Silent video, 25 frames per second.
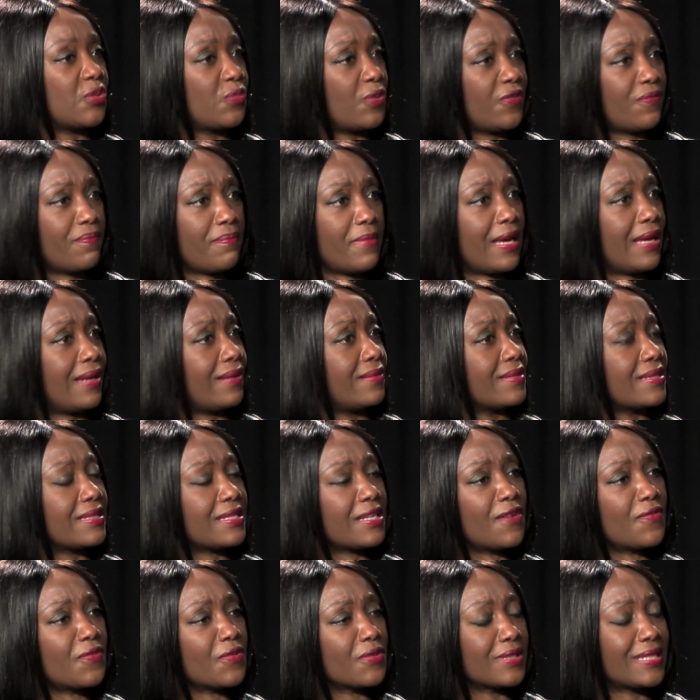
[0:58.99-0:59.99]
we've met
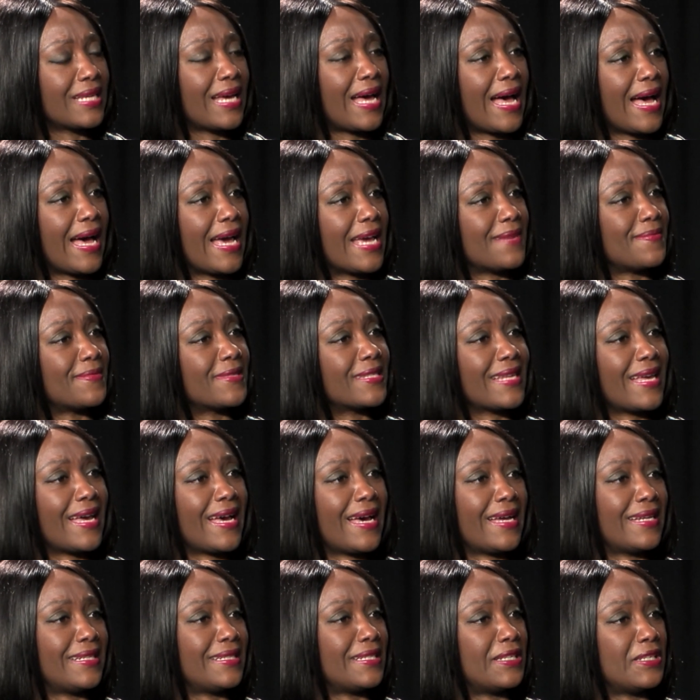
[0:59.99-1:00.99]
several times
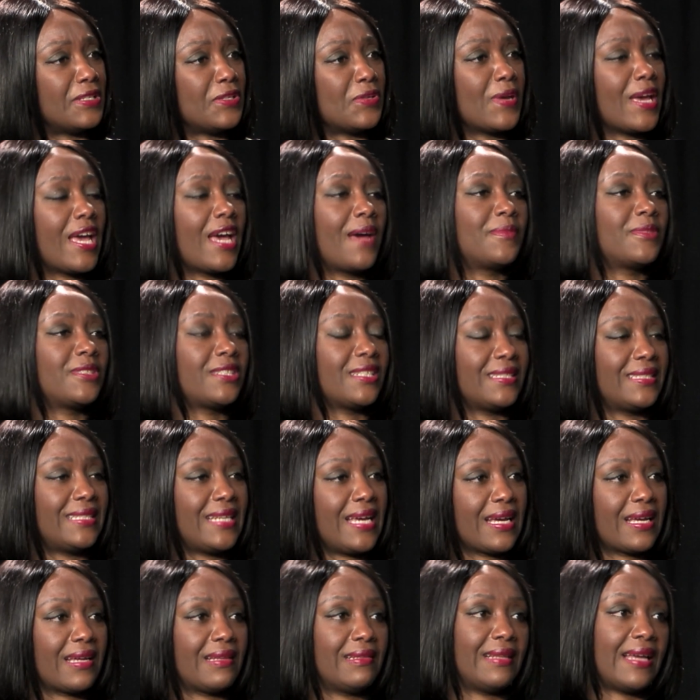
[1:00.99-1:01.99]
at the New Hampshire
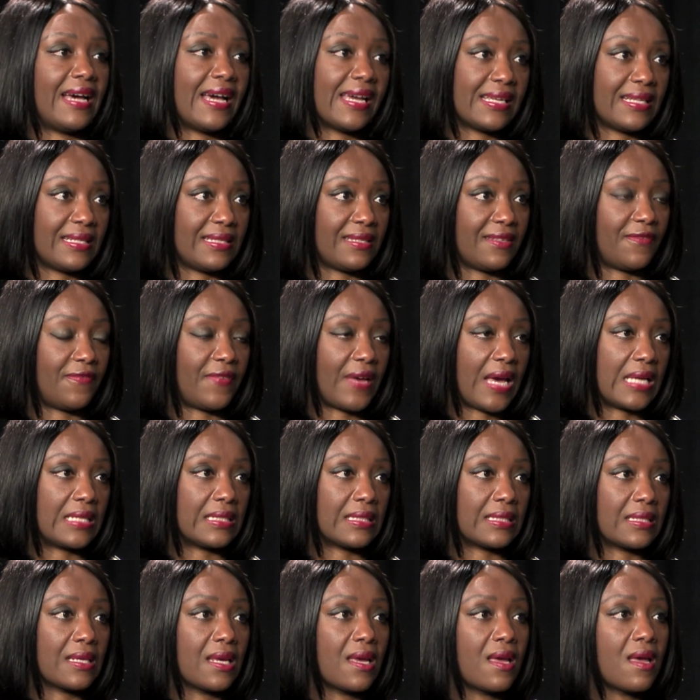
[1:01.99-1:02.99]
Tech Alliance events.